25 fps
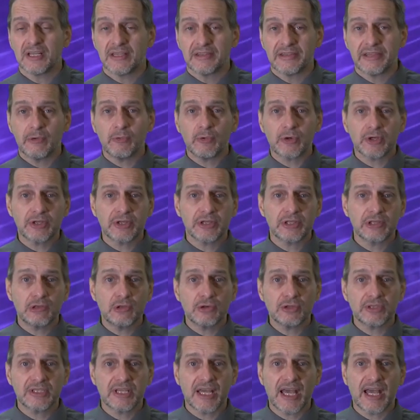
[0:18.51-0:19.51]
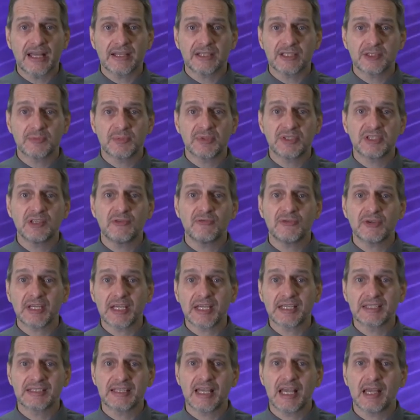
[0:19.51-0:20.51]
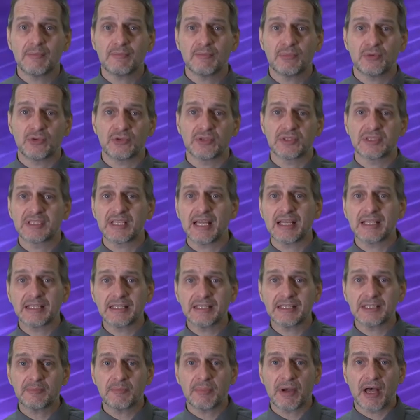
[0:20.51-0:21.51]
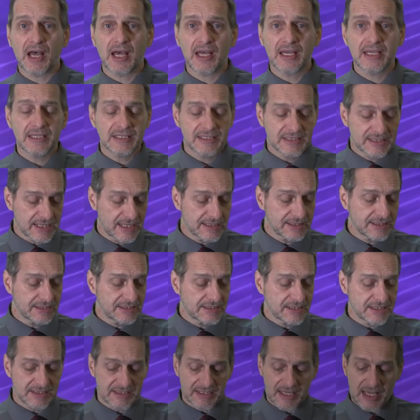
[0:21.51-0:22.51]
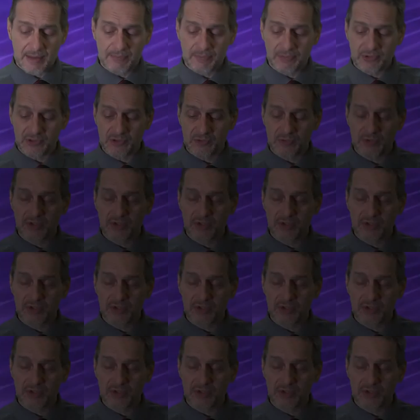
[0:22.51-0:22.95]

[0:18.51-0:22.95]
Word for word: Then we're going to look at specific examples, sentence by sentence examples,